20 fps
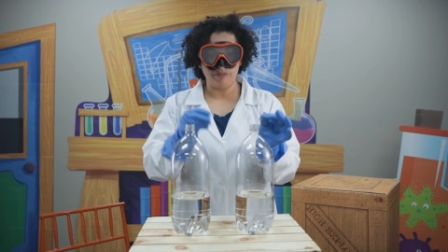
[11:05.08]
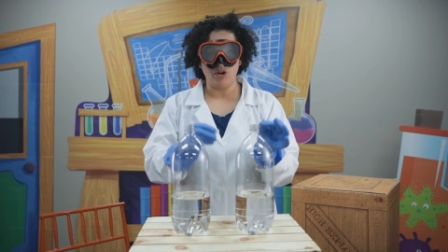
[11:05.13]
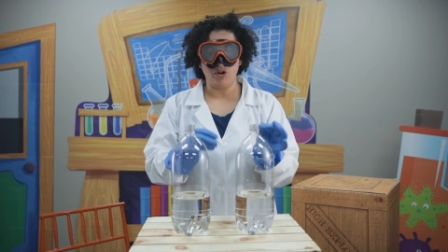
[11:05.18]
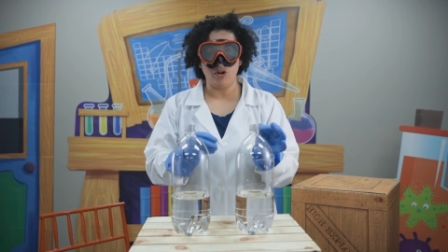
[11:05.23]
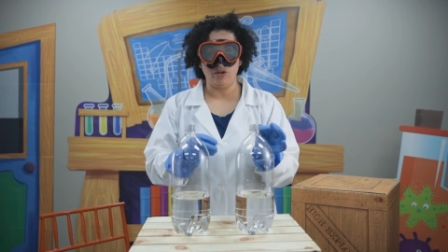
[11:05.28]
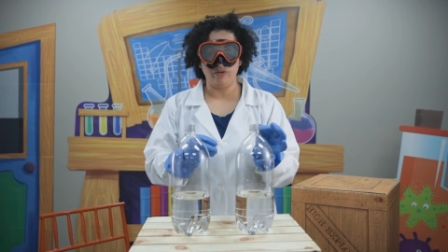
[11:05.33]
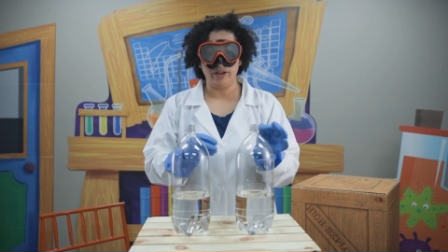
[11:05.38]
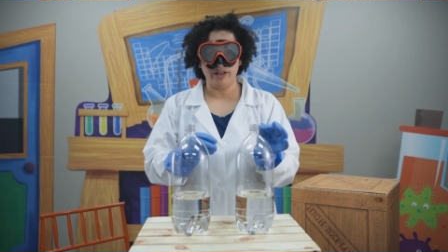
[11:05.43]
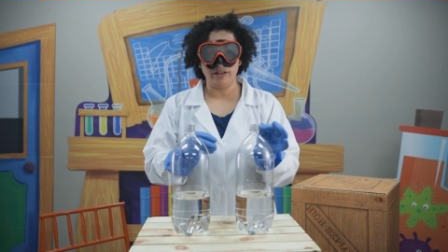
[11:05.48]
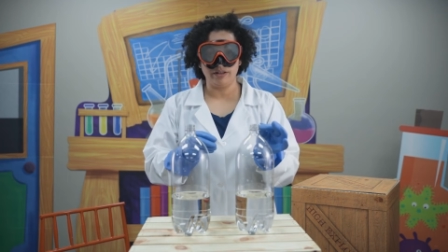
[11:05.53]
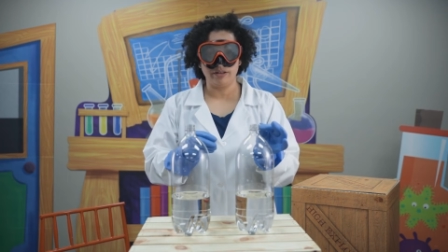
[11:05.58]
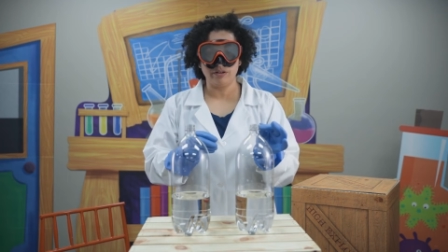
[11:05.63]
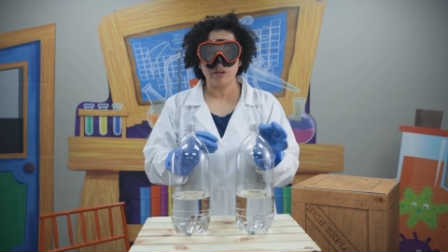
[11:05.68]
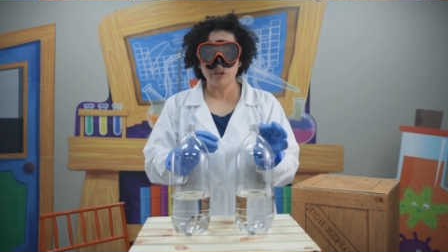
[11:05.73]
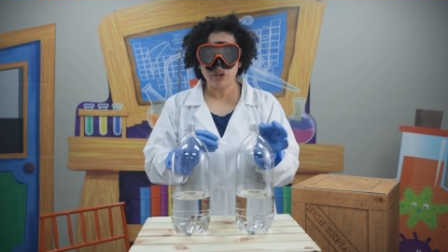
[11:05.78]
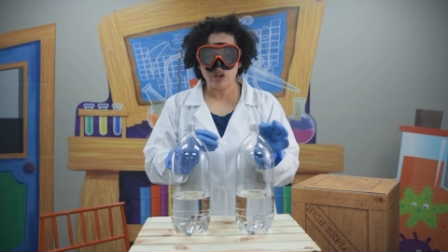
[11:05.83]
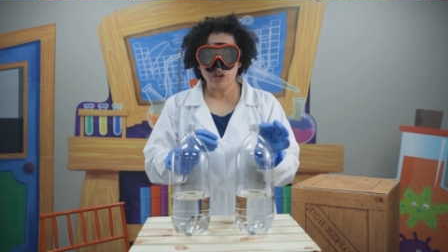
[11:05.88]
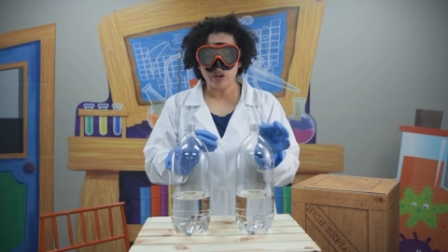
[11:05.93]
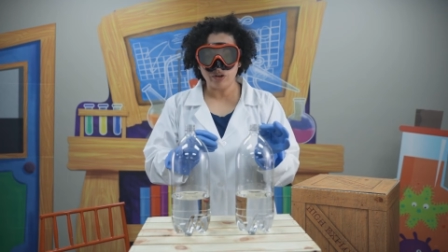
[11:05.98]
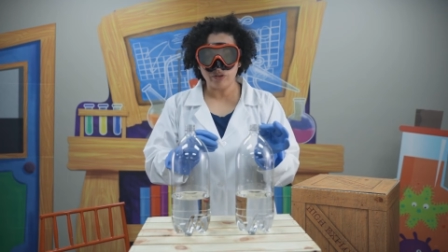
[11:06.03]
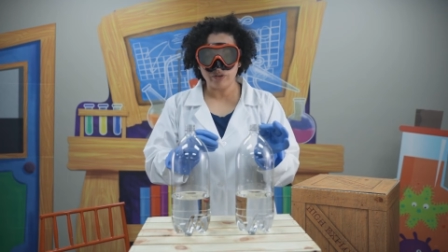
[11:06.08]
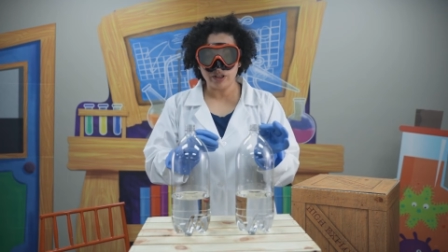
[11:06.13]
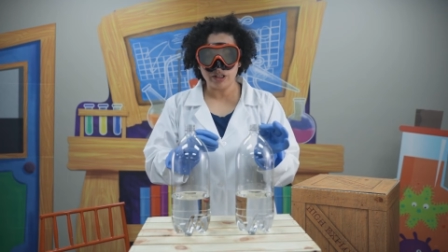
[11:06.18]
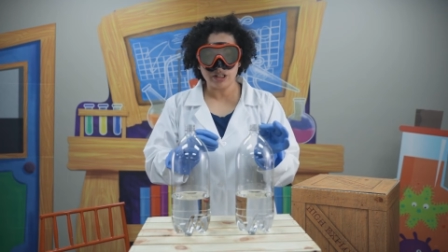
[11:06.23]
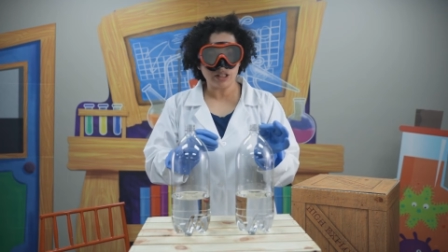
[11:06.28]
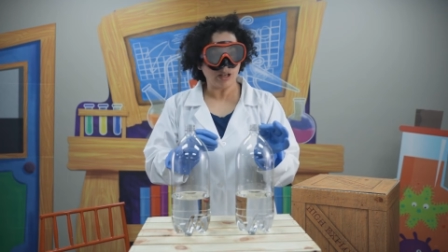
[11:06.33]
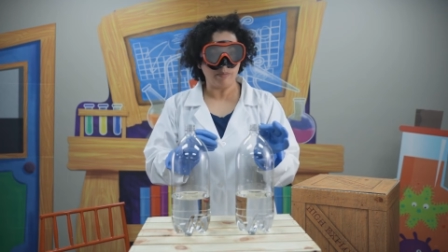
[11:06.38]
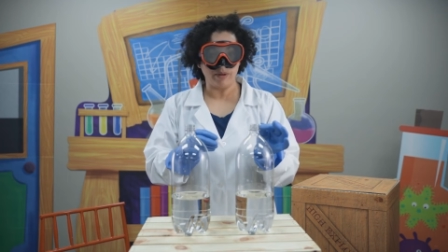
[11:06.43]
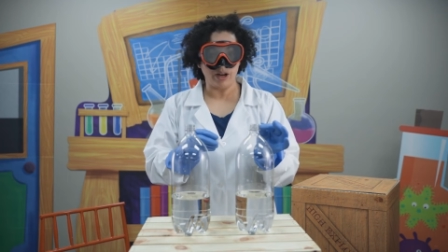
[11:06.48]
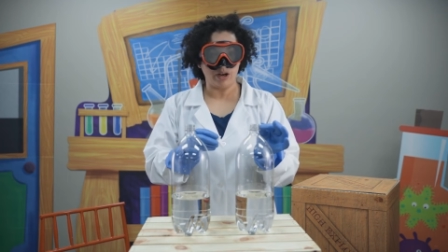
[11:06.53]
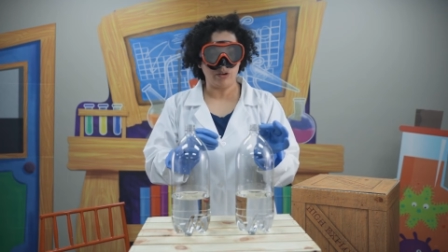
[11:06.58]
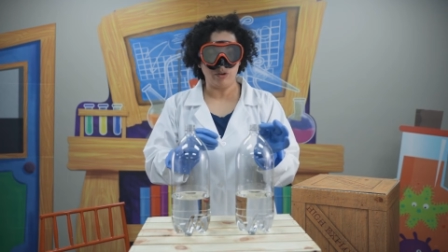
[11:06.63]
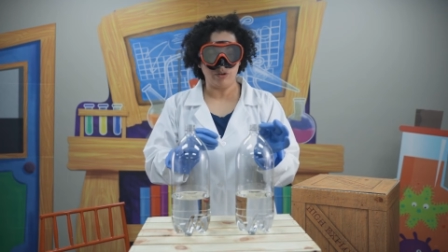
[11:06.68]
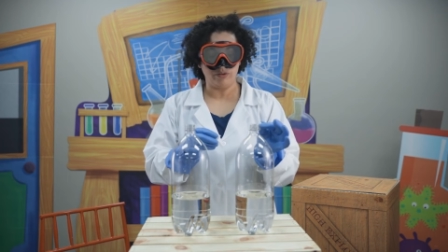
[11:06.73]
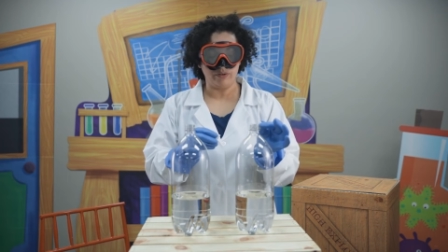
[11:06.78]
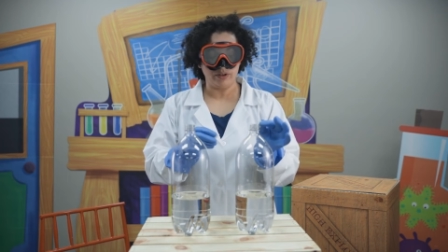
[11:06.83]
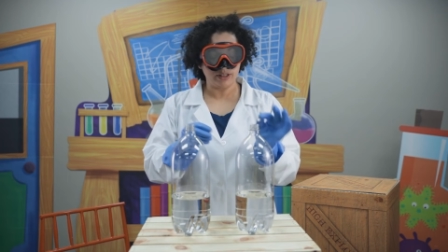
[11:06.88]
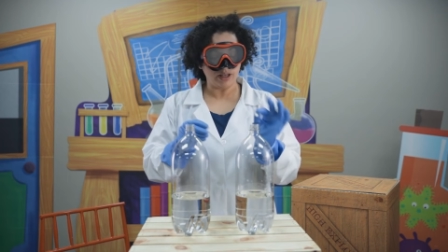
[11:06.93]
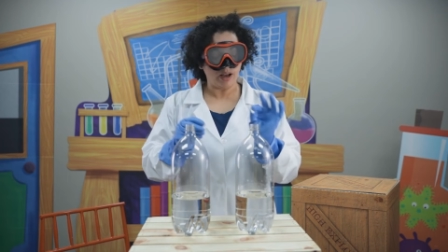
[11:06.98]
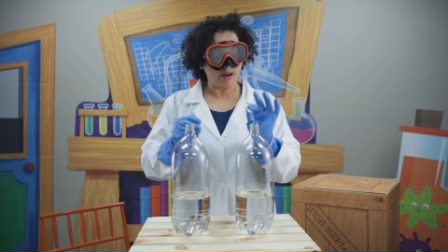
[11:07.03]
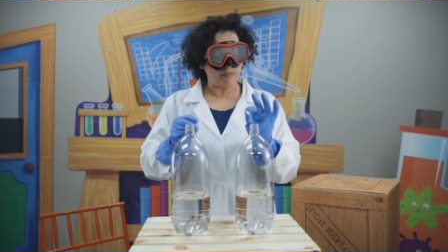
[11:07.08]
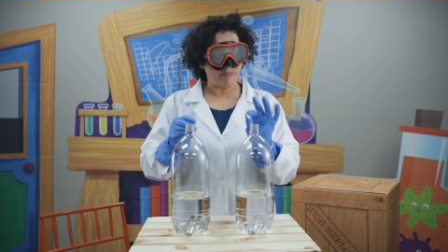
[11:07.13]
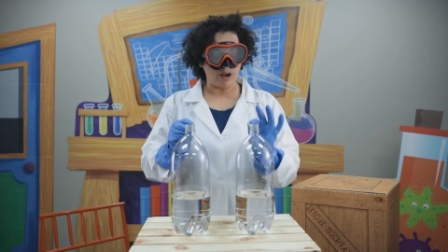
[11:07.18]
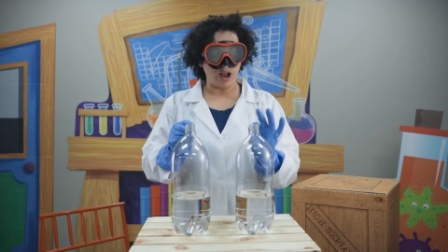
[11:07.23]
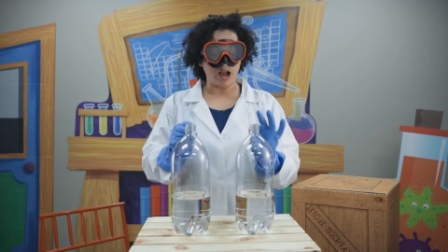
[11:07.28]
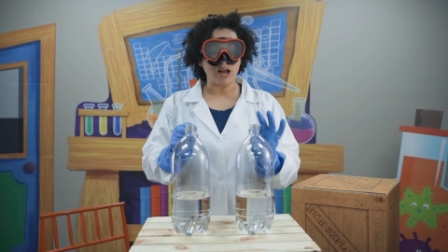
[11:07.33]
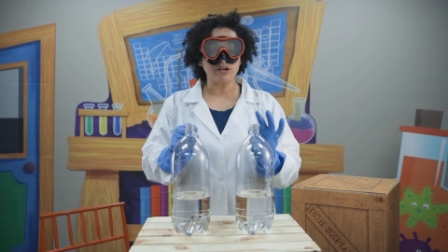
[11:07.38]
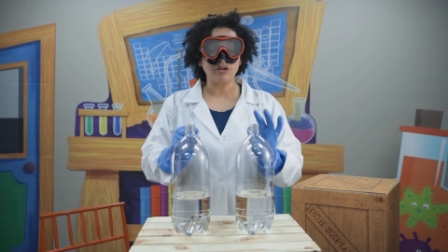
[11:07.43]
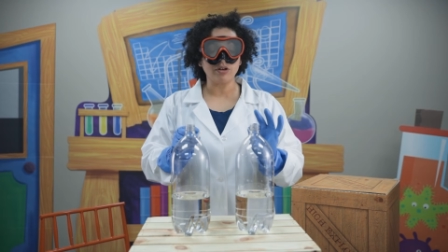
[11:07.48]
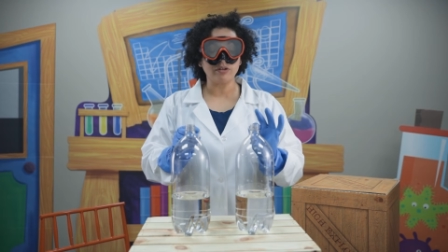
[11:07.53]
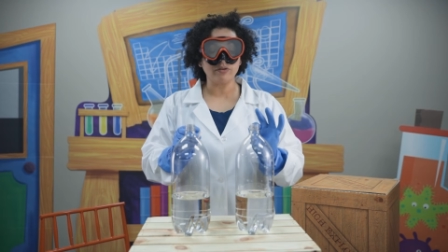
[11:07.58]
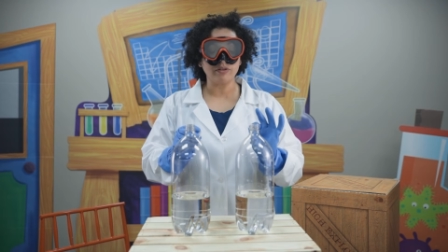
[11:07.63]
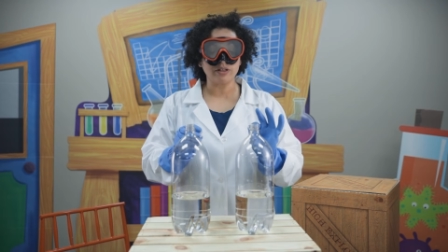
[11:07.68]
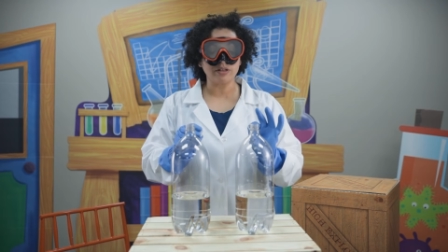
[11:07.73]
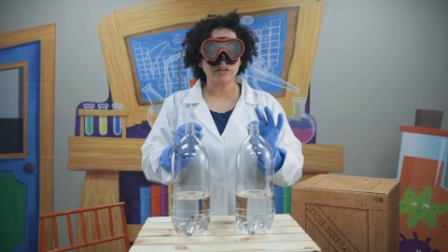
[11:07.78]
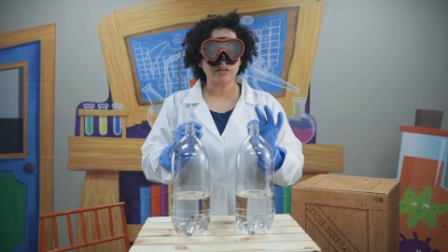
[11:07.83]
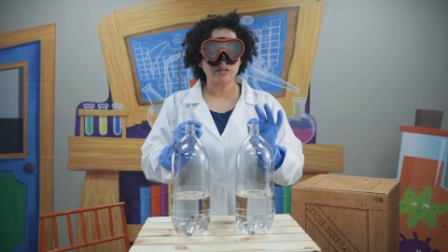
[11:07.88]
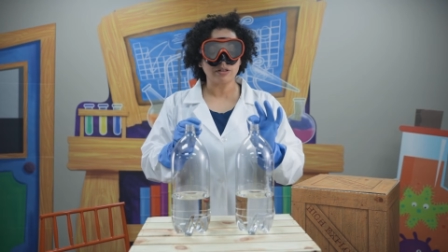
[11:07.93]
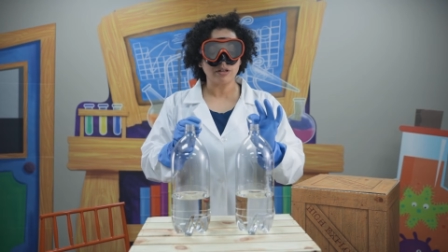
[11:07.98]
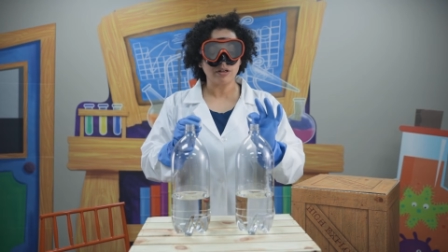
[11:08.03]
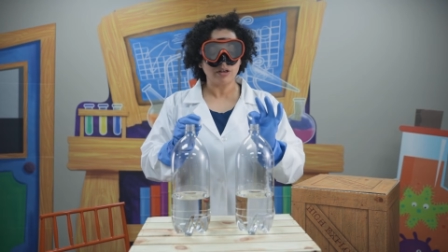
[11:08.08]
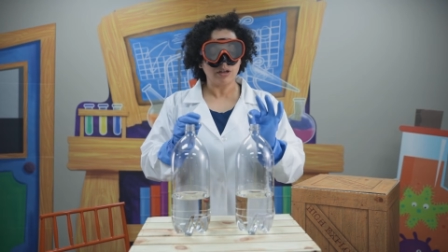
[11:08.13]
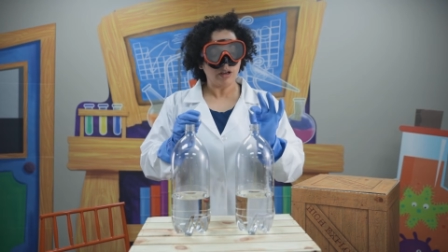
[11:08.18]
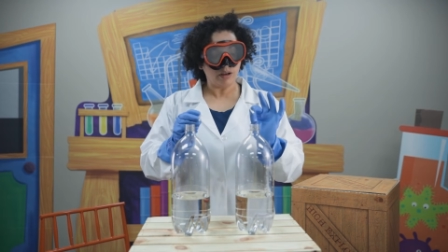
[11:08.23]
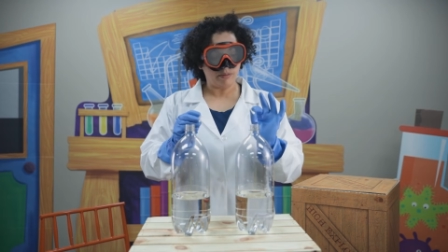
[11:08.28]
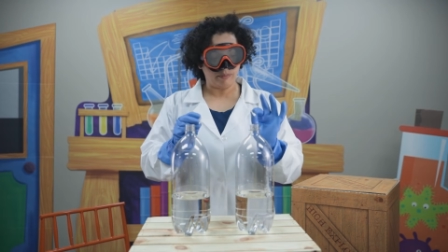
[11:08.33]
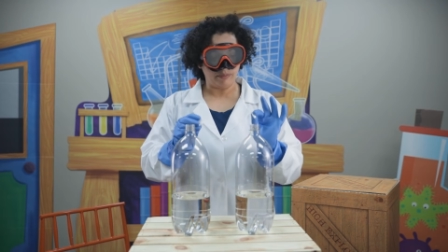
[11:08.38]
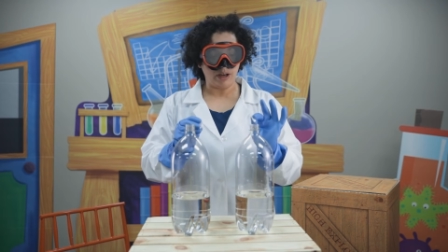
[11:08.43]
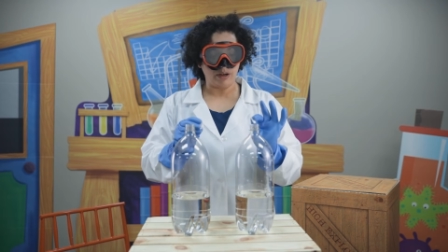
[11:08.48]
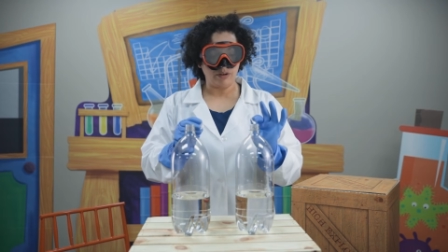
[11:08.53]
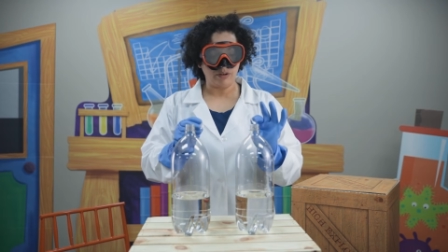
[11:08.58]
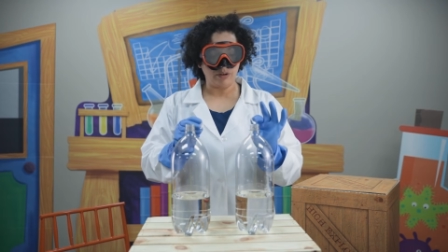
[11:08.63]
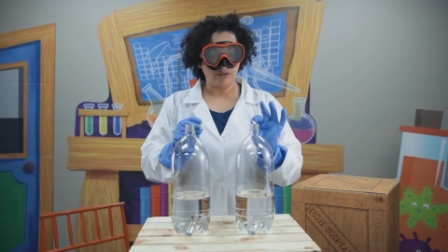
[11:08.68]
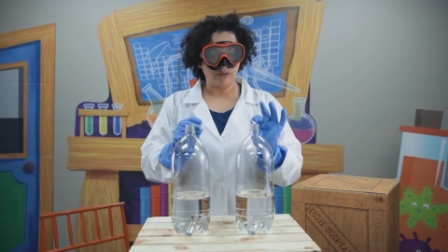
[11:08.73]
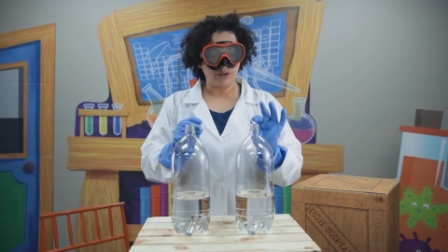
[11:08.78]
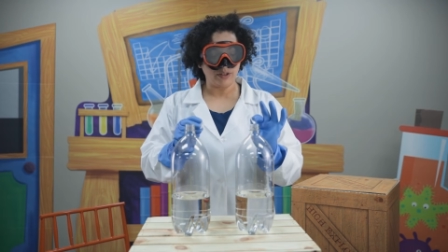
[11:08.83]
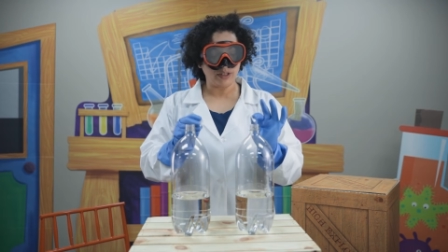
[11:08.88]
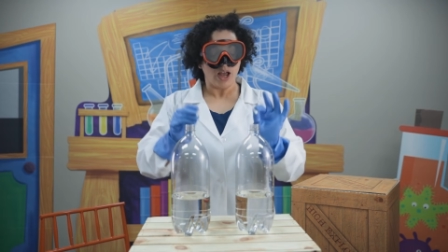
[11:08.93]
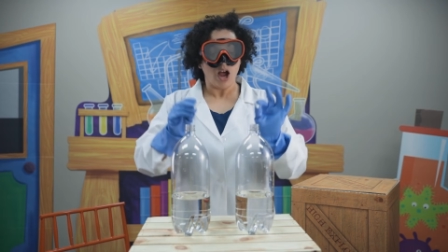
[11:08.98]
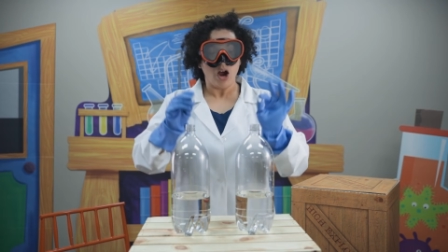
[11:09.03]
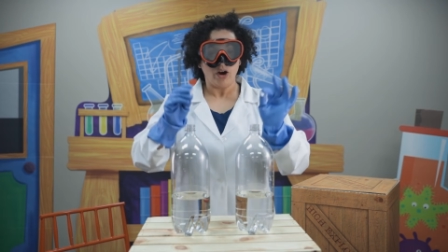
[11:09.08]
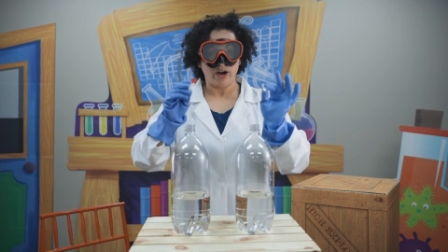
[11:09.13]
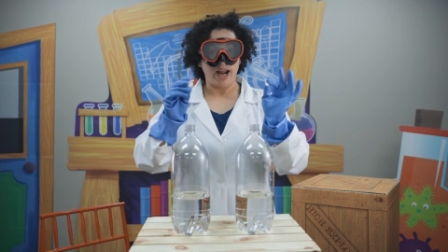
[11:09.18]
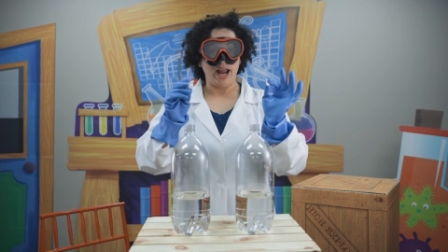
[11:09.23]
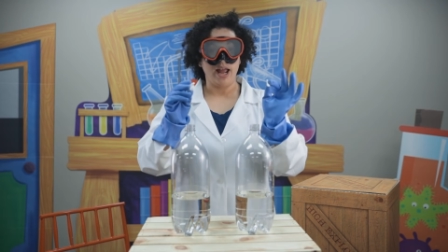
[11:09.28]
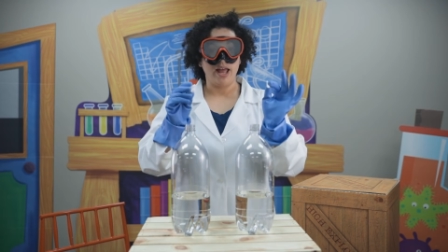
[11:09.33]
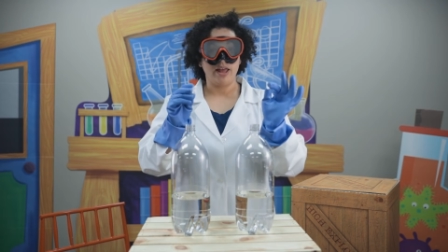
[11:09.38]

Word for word: I'm nervous. Are you nervous? I'm not nervous. I'm not nervous. I'm not nervous. Okay,